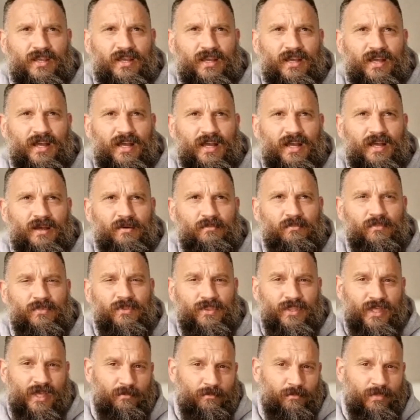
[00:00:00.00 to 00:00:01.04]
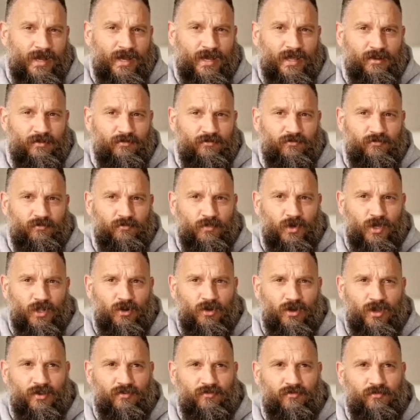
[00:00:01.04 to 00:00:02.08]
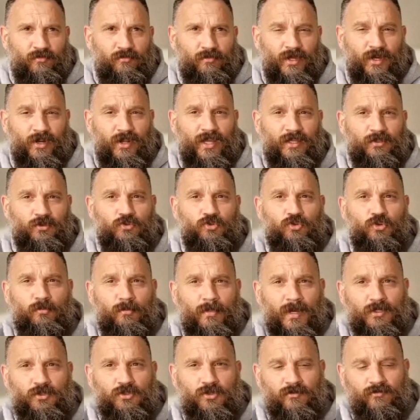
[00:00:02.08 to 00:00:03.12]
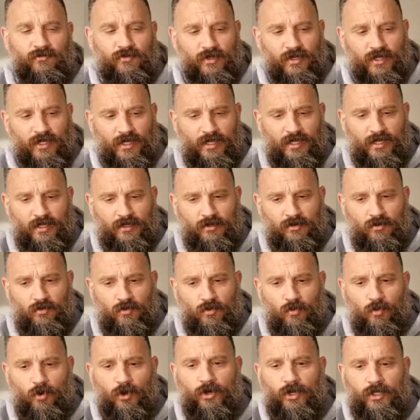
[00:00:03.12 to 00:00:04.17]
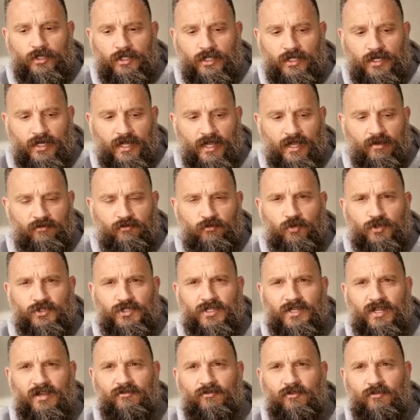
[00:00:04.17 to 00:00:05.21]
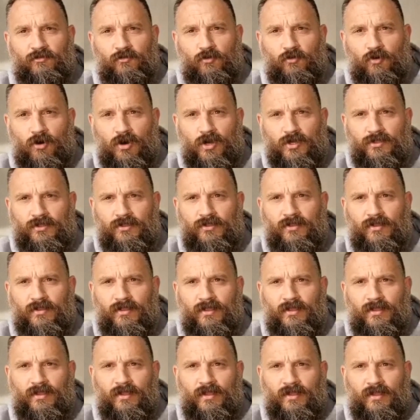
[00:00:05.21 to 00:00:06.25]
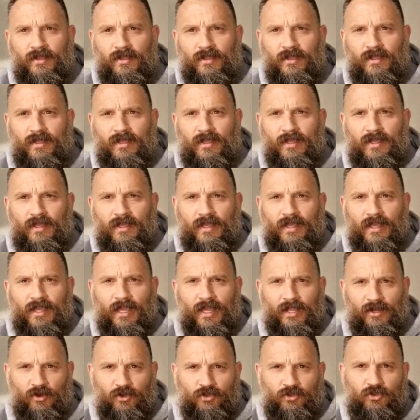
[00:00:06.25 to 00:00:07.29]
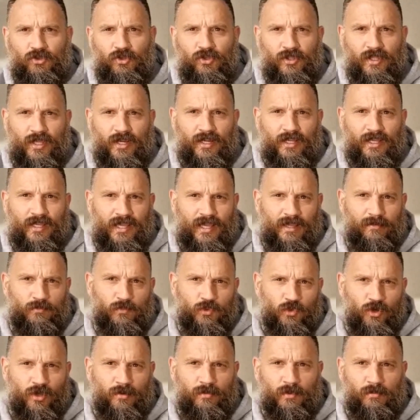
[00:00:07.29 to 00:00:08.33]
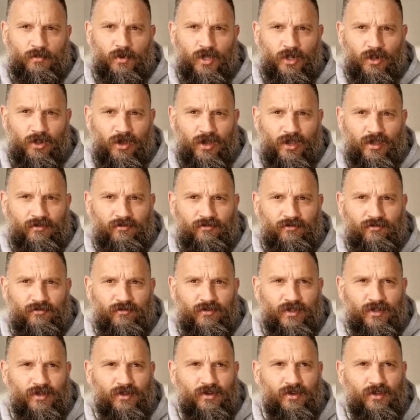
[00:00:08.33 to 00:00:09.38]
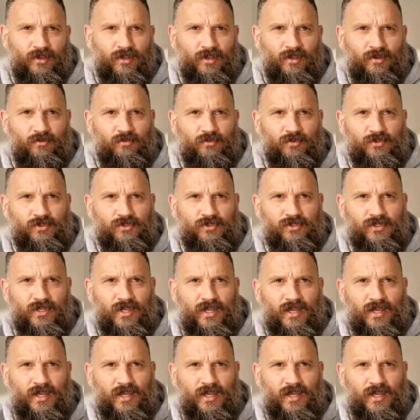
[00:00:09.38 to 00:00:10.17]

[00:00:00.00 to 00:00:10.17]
that part of my life, but I had too much of it, and what I didn't have was enough of God. And I knew that it came time in my life, and I was